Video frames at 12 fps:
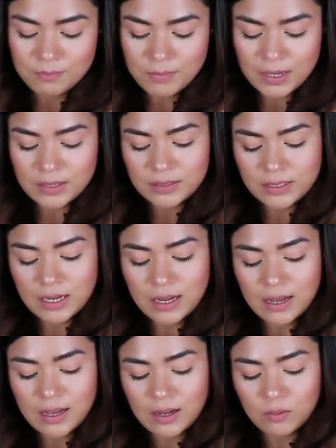but uh,
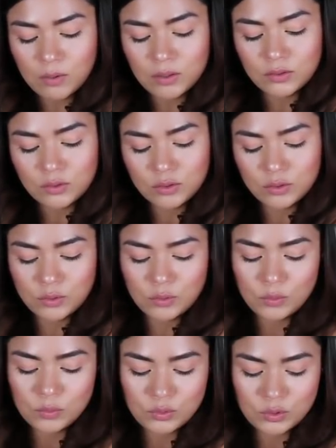I want
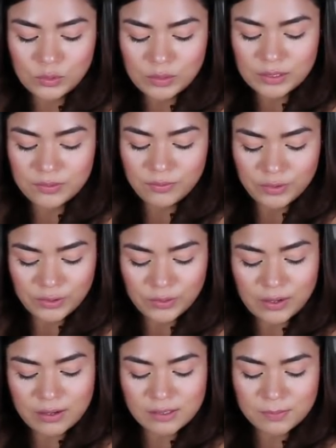to do this for you
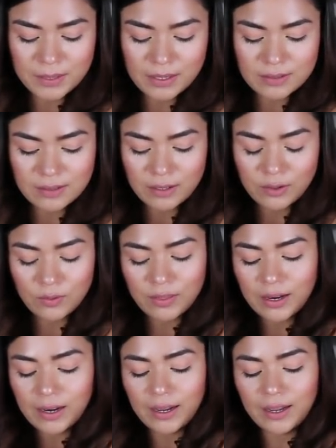guys because I know
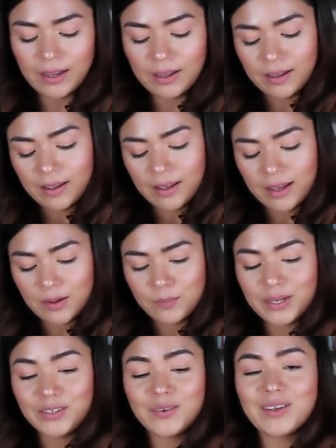that I, I
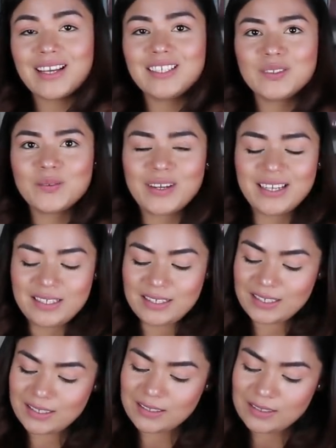made you guys
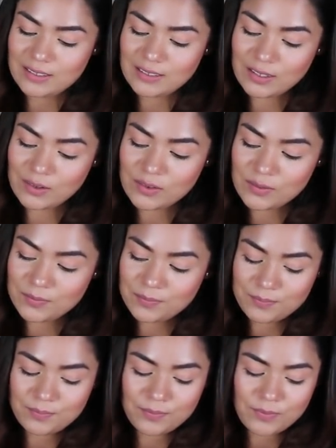wait. So
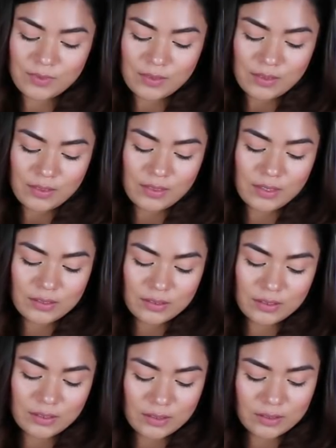
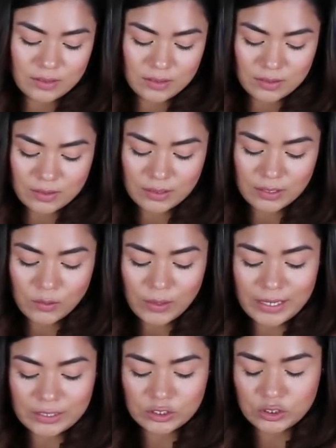this is a little
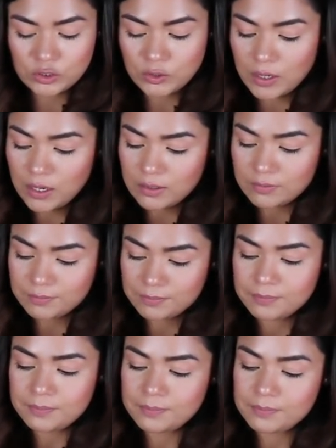extra.
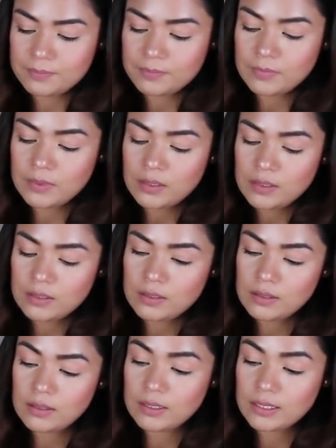
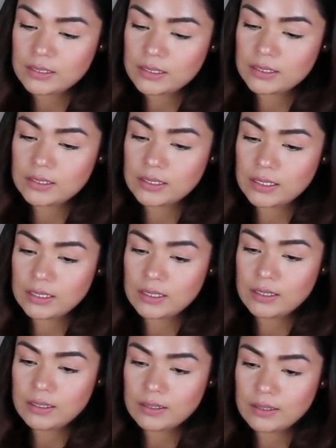Let's see.
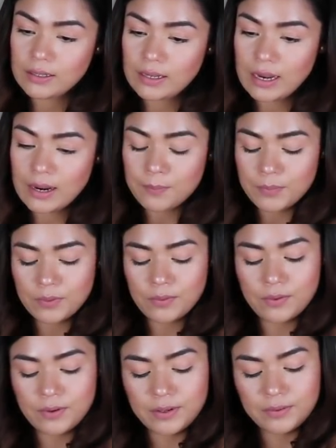
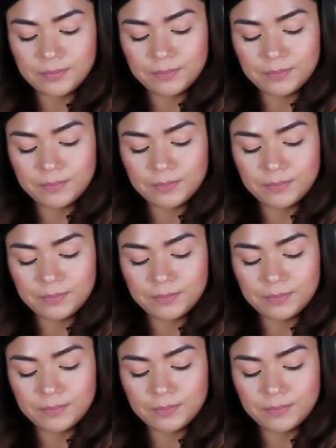Capricorn.